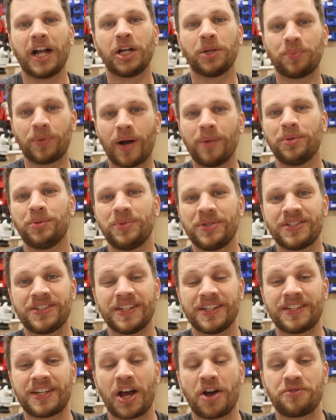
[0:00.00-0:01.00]
I could probably
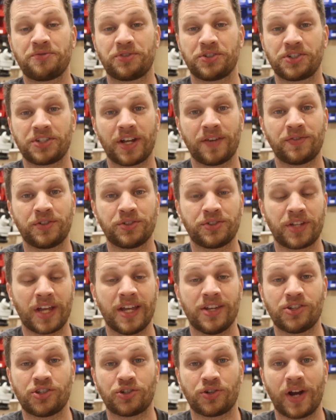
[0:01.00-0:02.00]
sit down for several
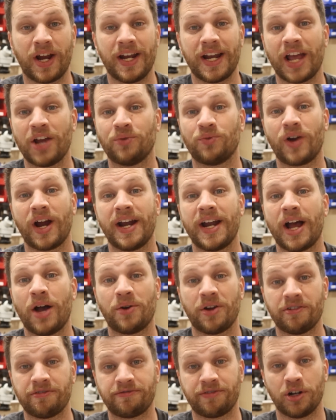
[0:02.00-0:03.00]
days straight and write
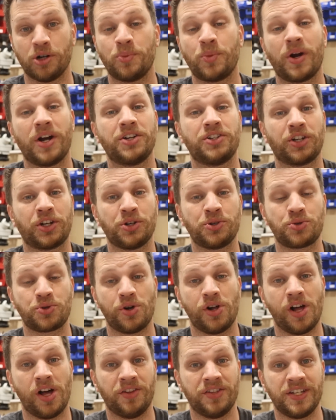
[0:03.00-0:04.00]
out a firmware to
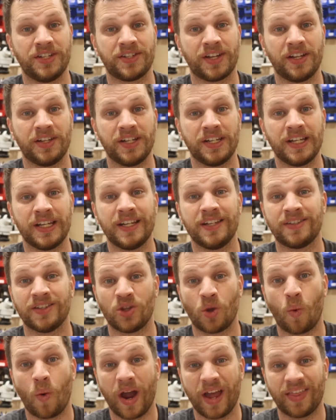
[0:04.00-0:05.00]
control all these LEDs in
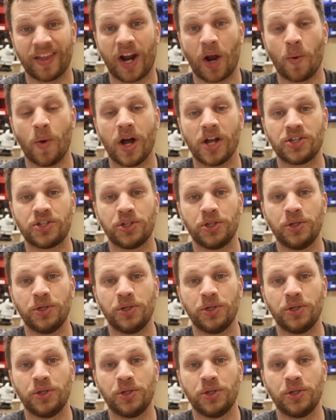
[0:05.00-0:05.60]
the way that I want